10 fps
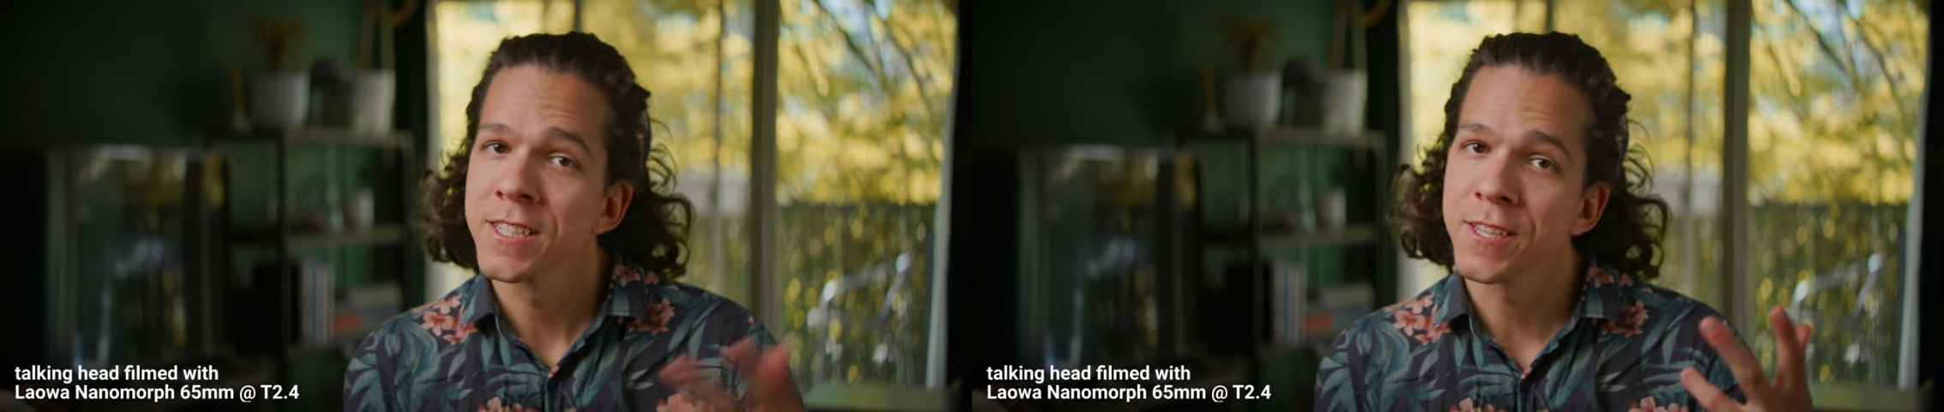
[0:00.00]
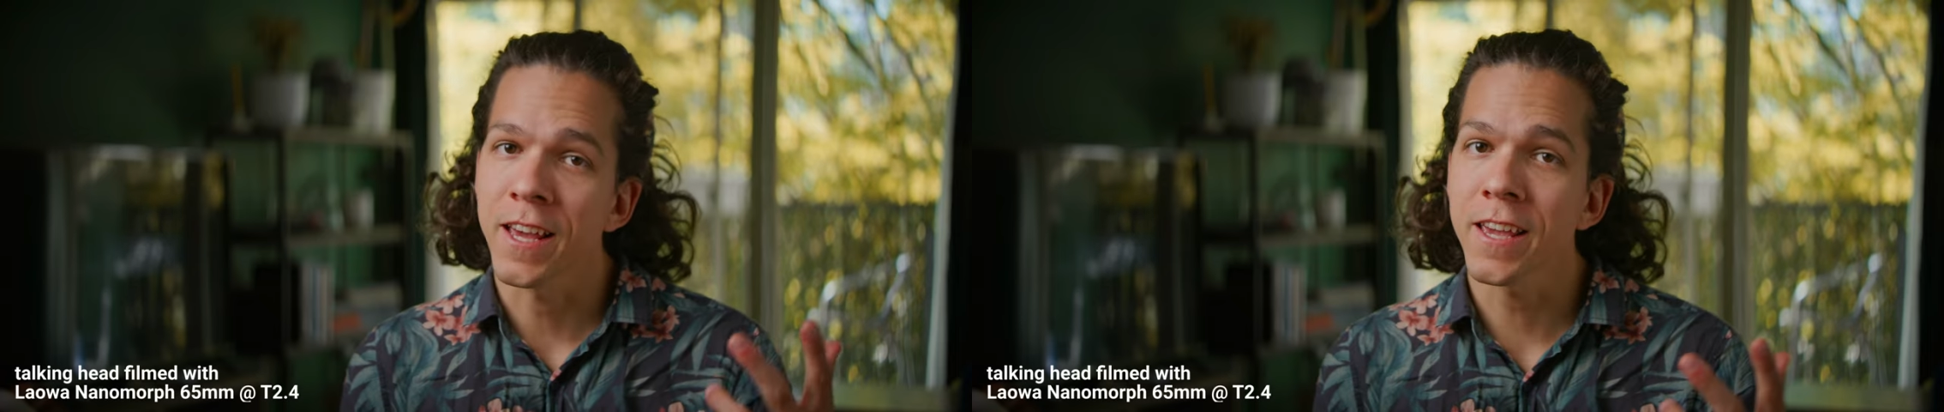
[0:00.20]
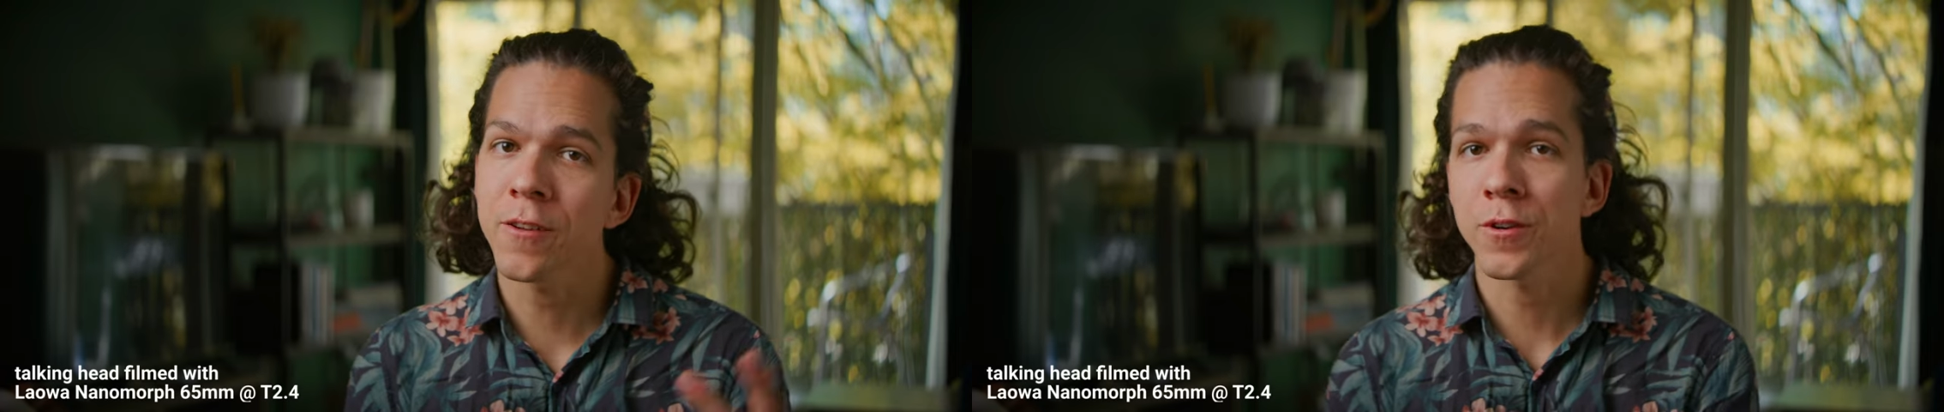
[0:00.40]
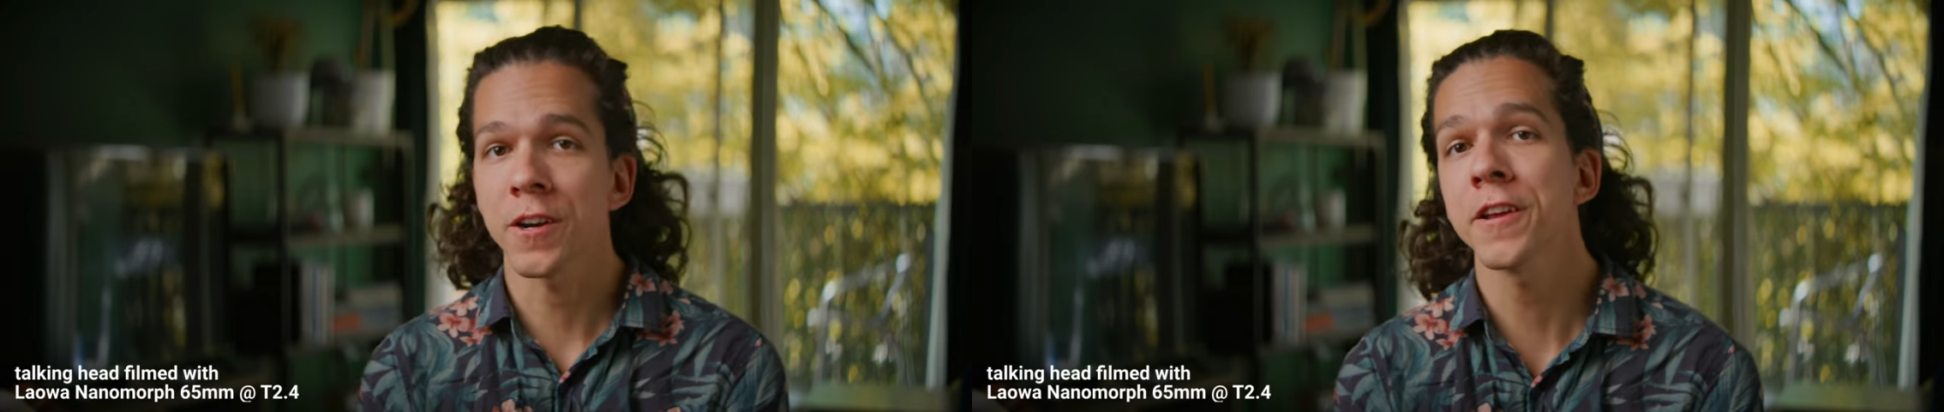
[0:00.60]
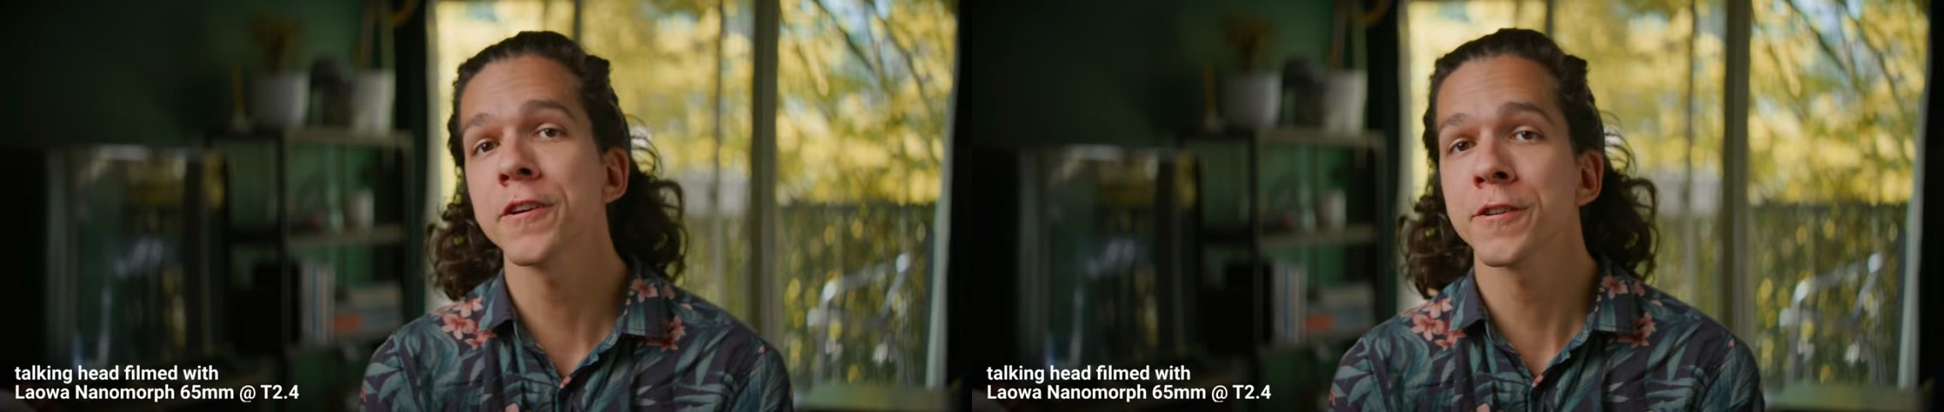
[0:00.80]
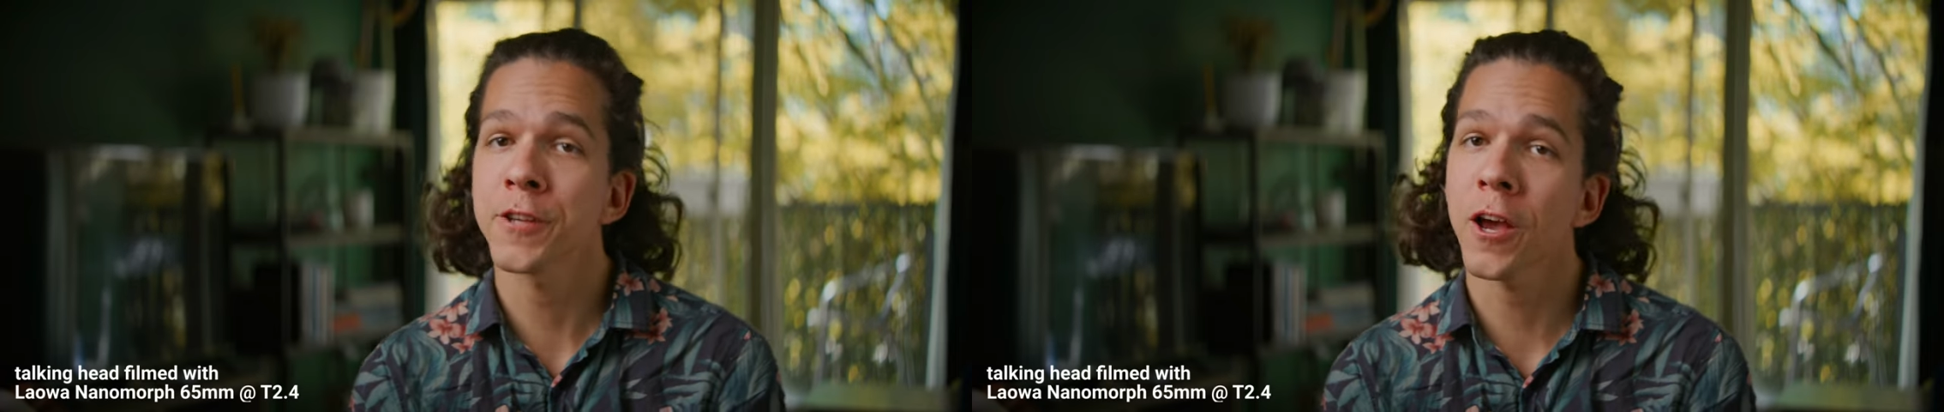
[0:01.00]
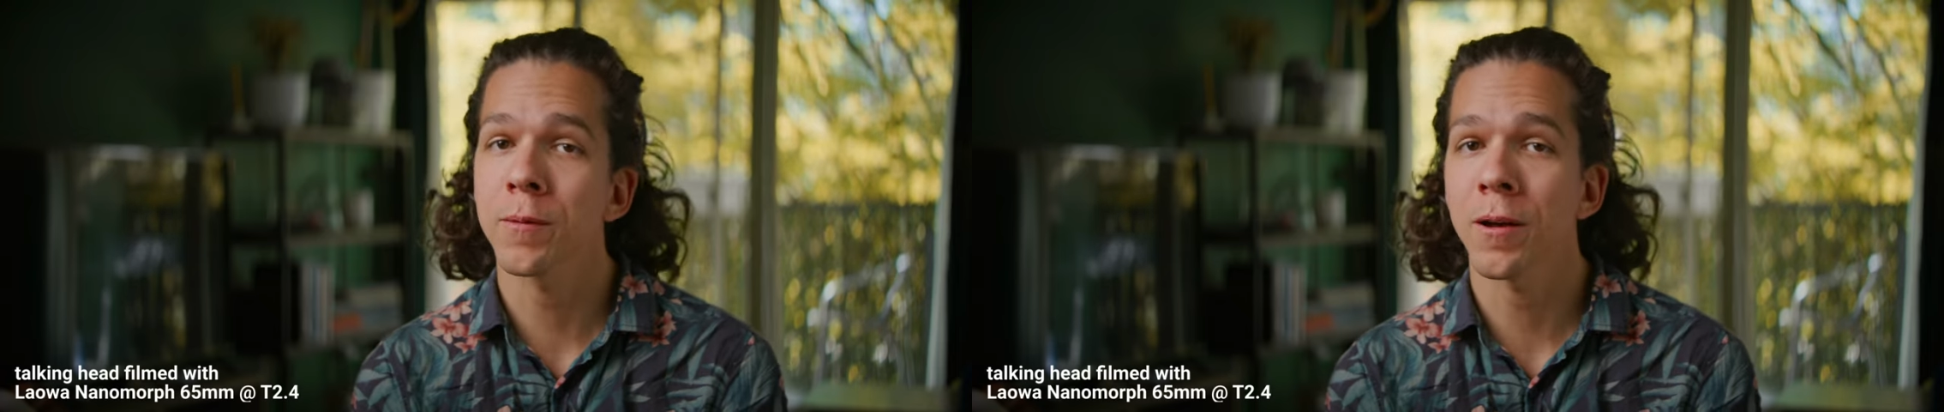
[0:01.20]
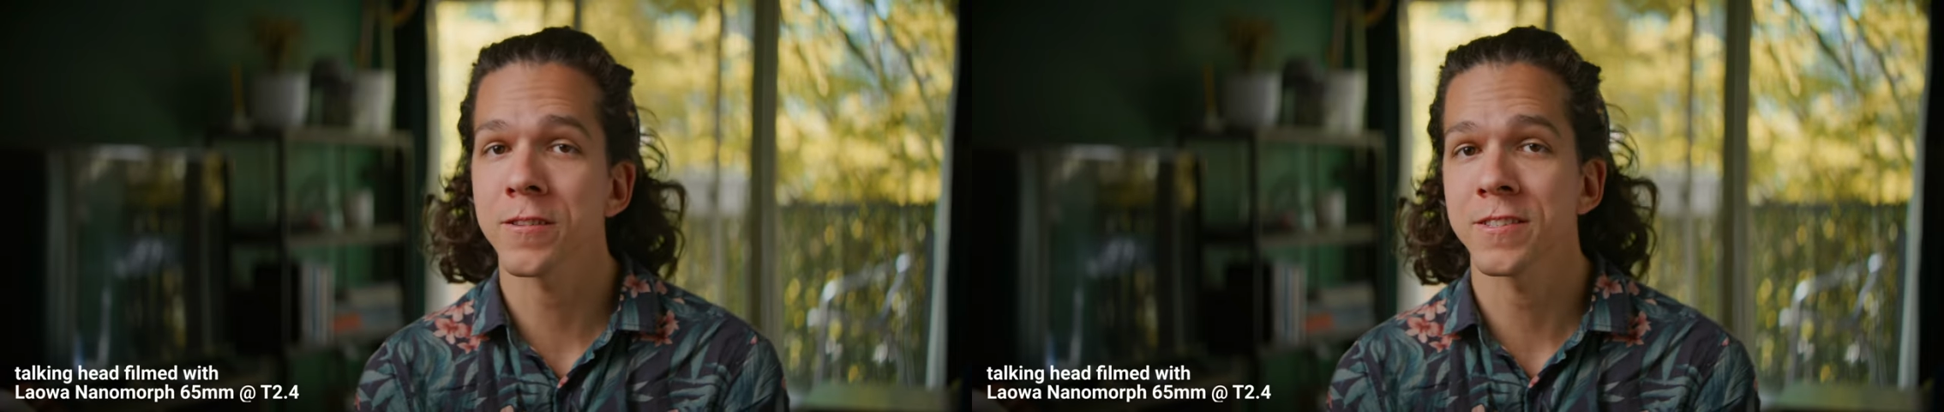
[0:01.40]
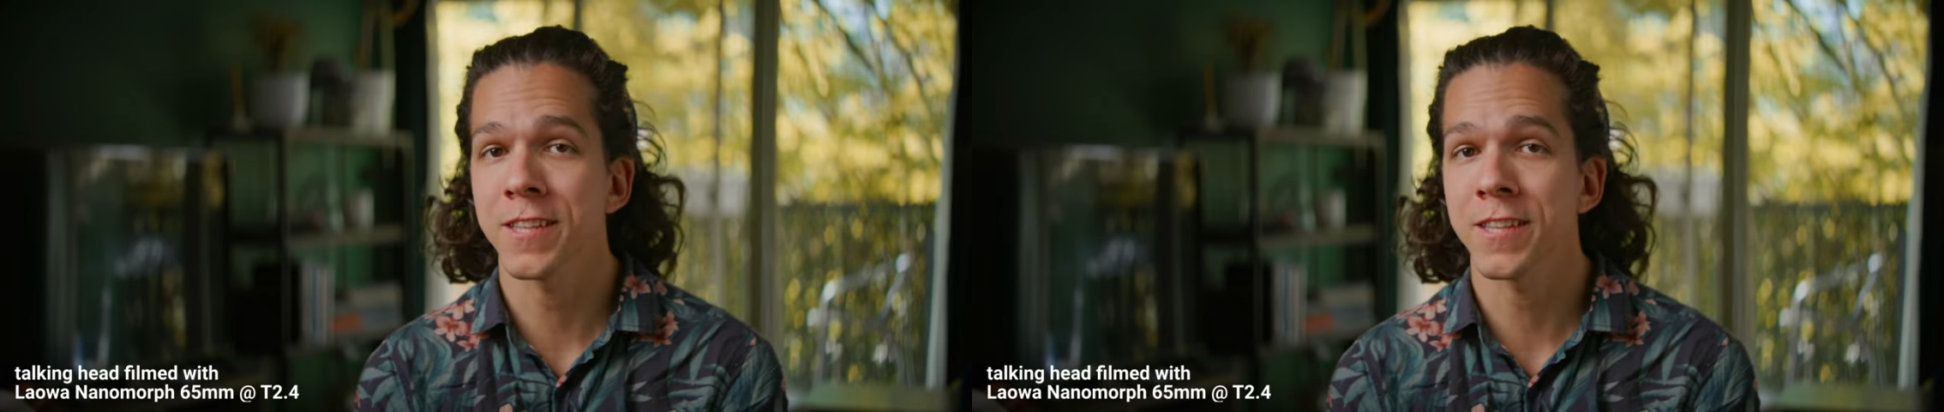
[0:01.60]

Today, we're here to talk about the